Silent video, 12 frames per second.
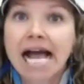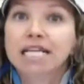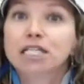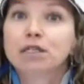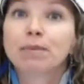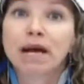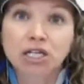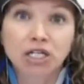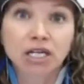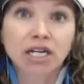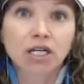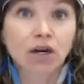
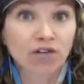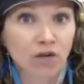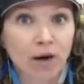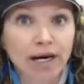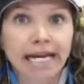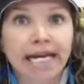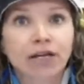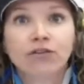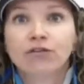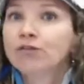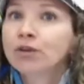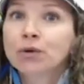Especially look for it in
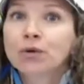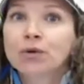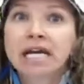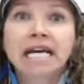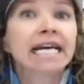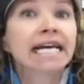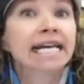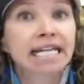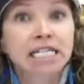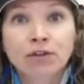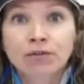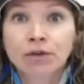food,
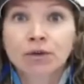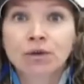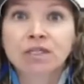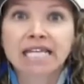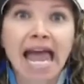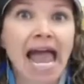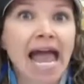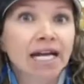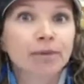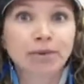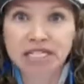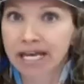kids' foods,
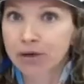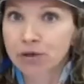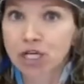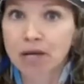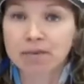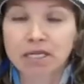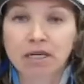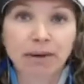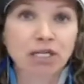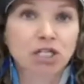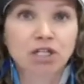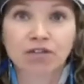and potato chips, and a
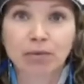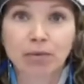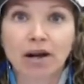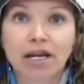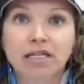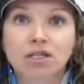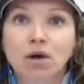bunch of different products.